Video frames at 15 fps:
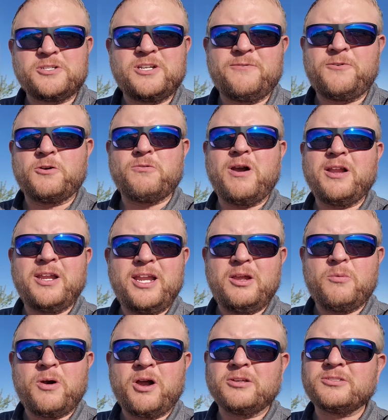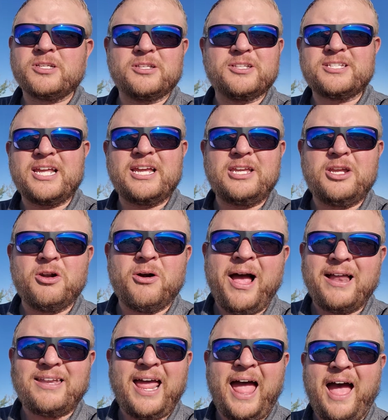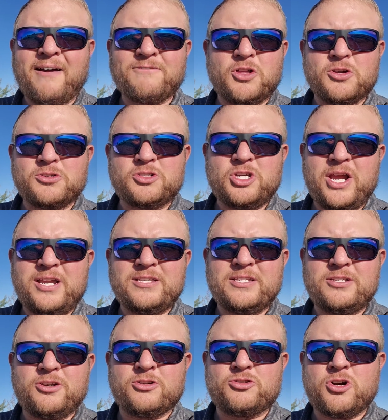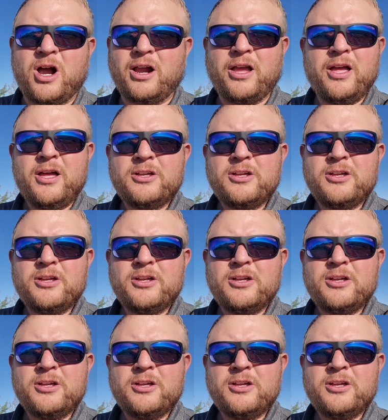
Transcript: If you're running anywhere else in the state, you don't have to have those chains in your truck.